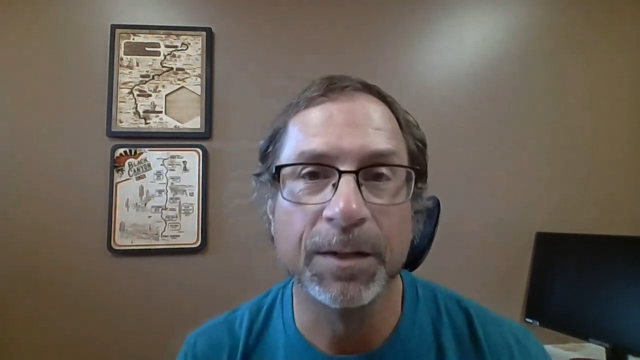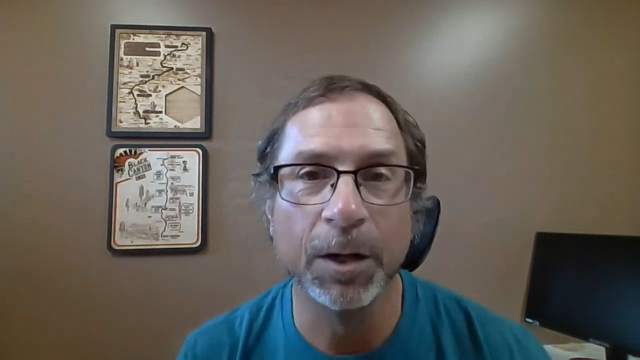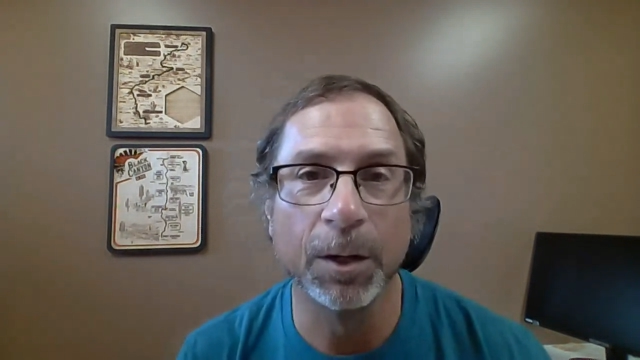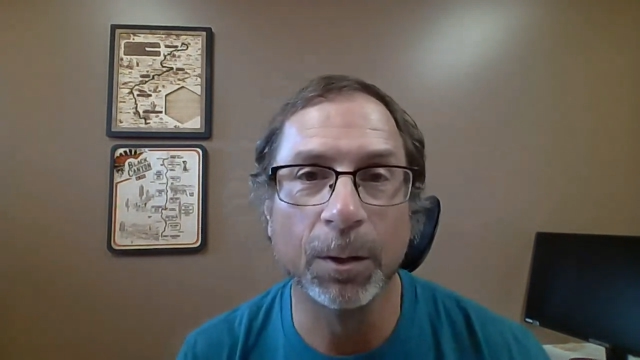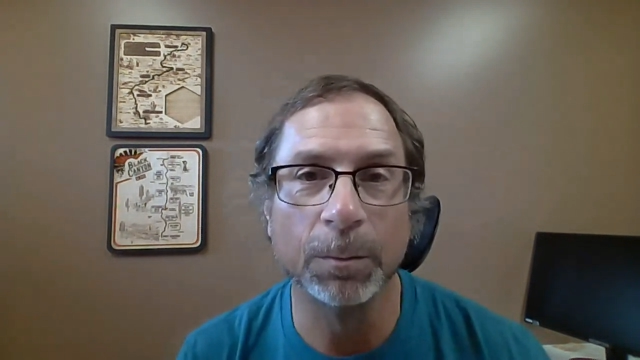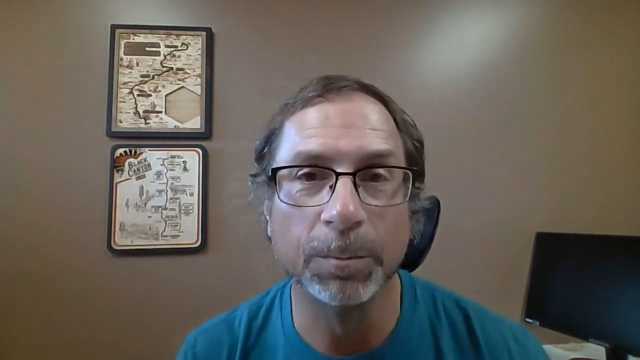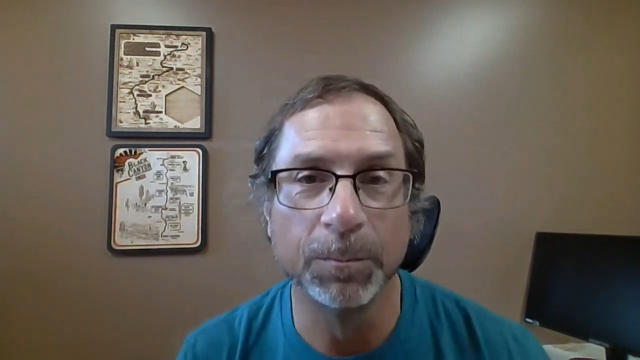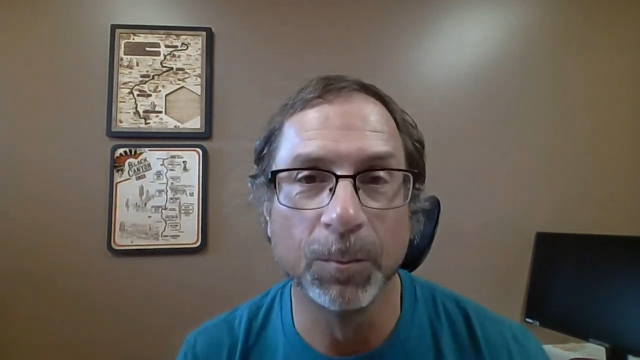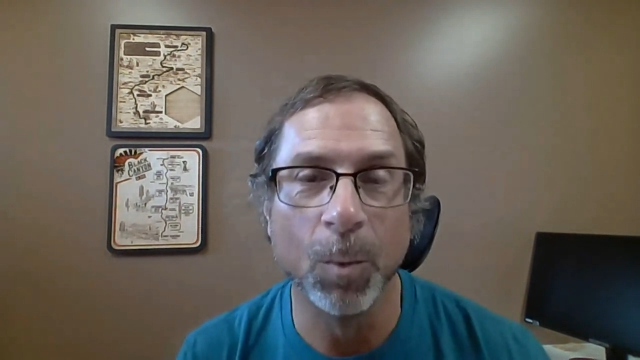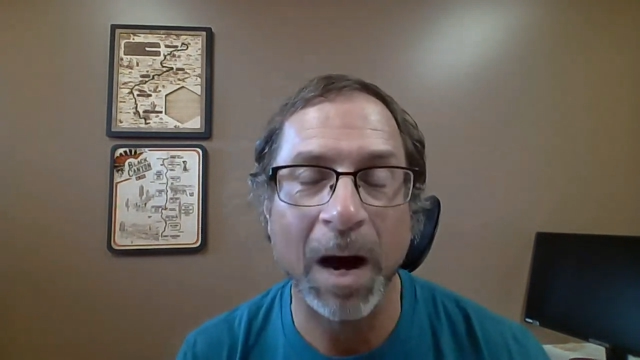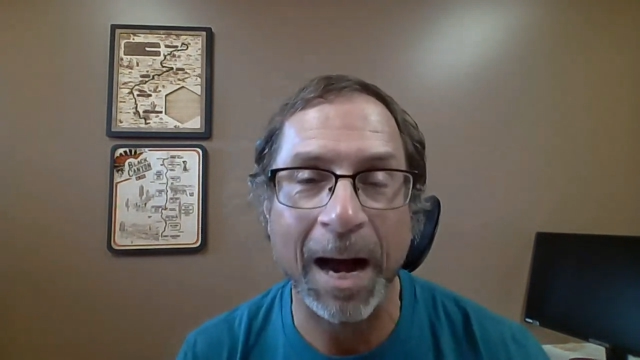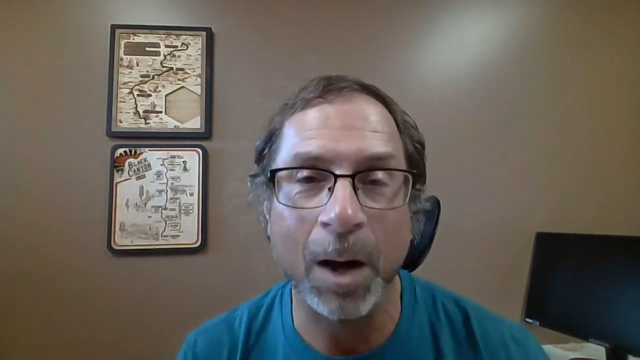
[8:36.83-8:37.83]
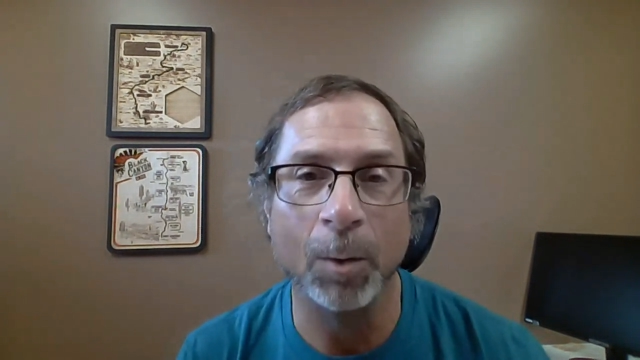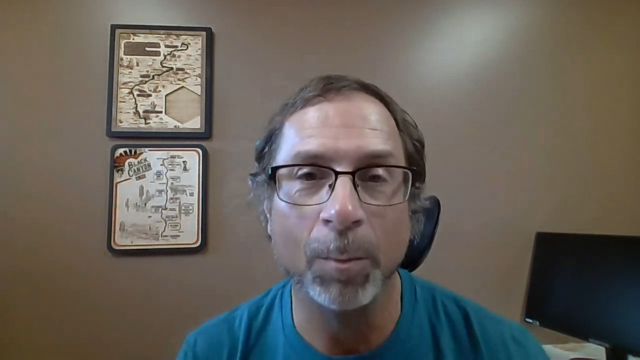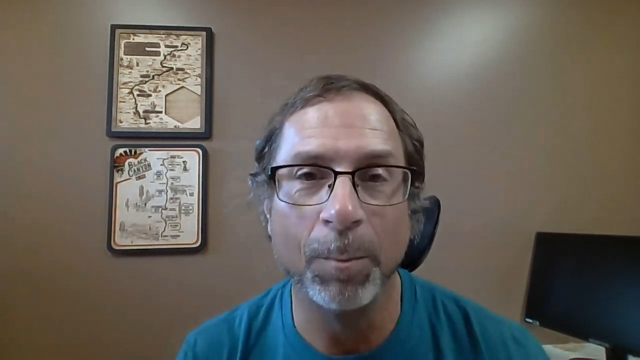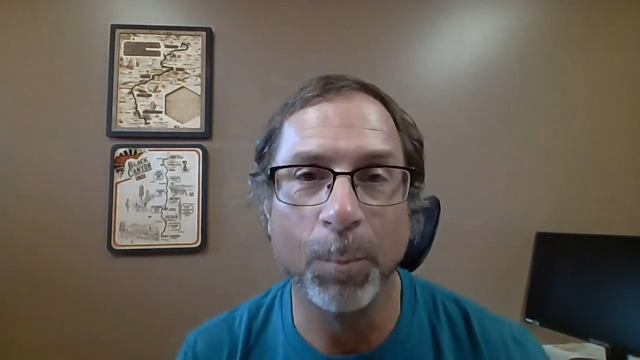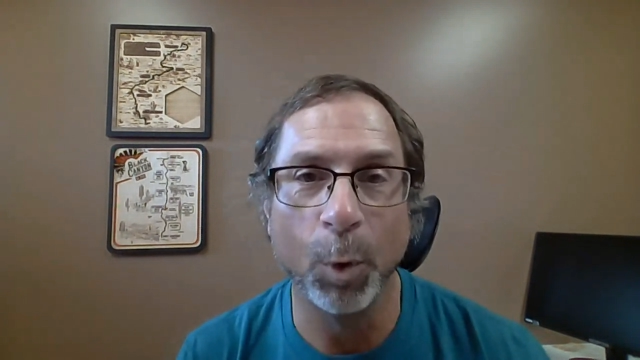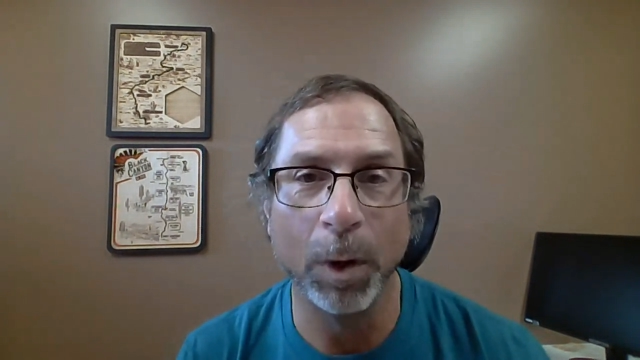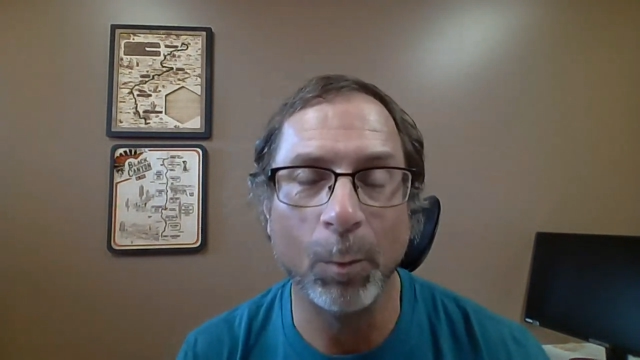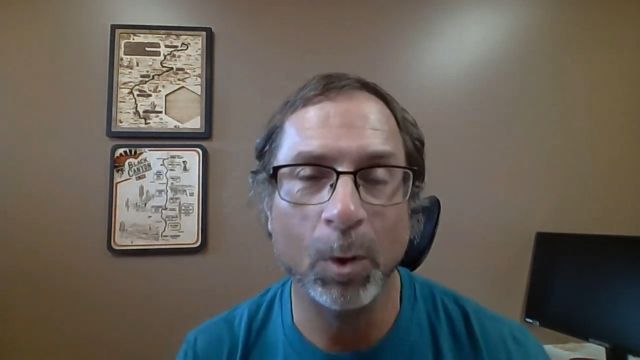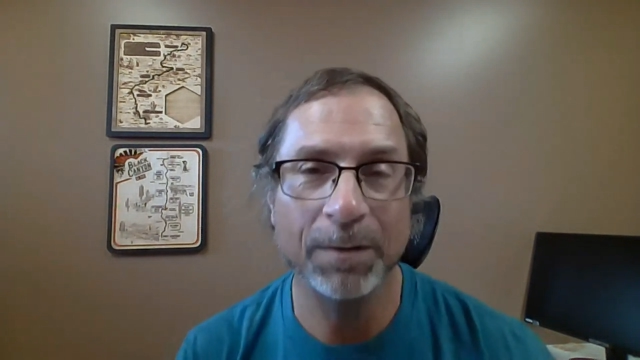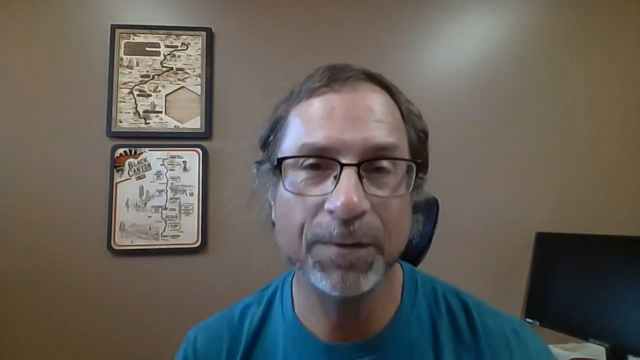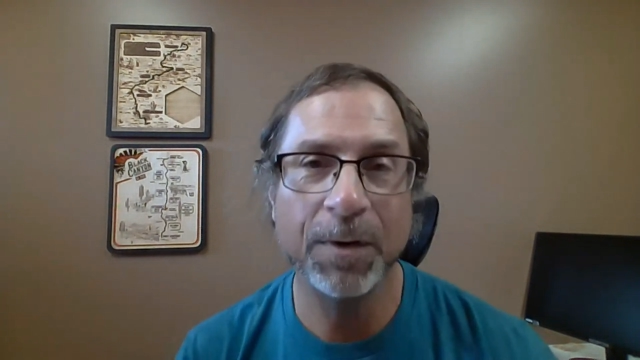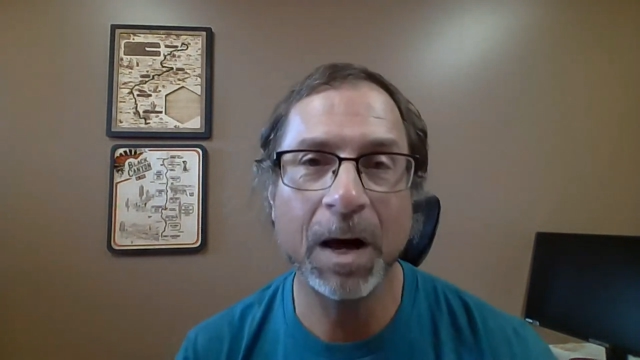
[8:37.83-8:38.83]
So, wow,
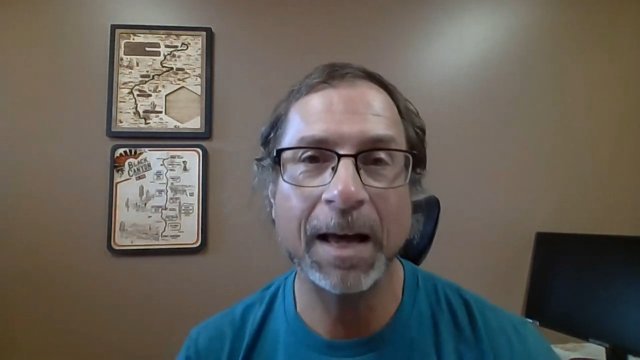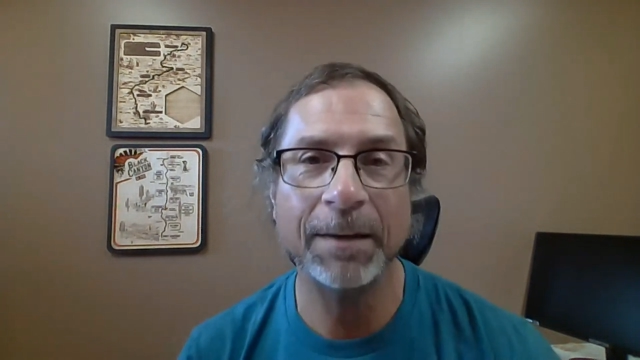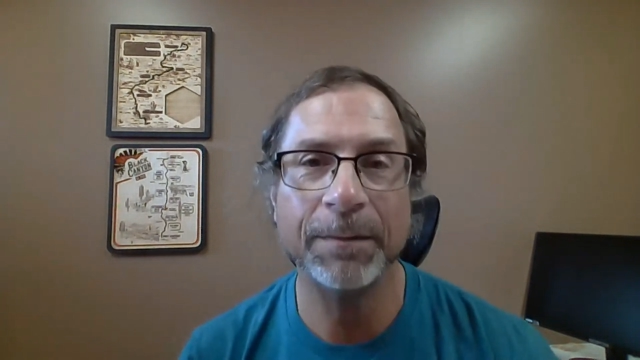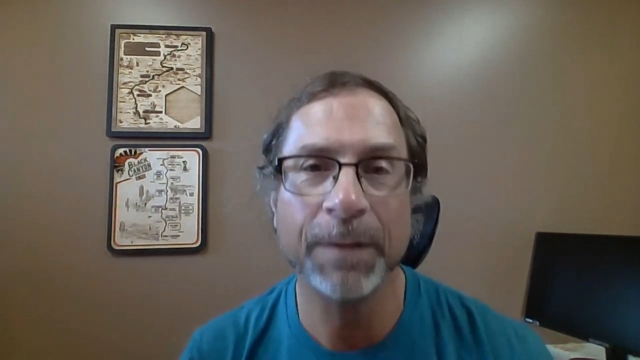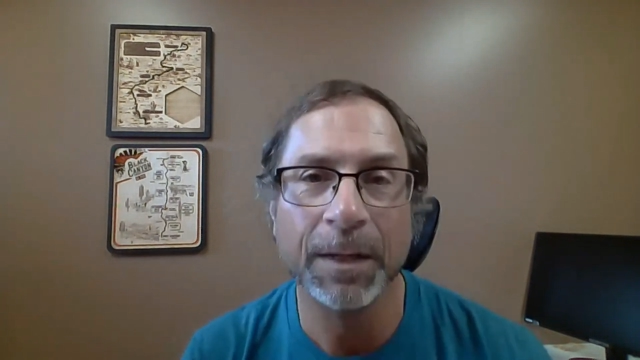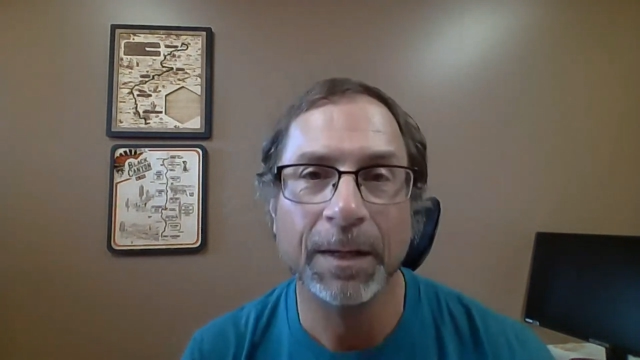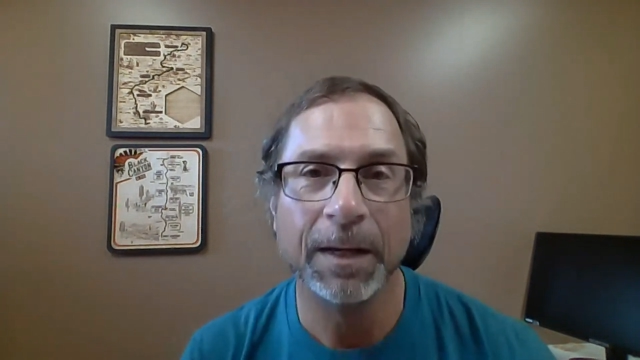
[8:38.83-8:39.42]
0.15,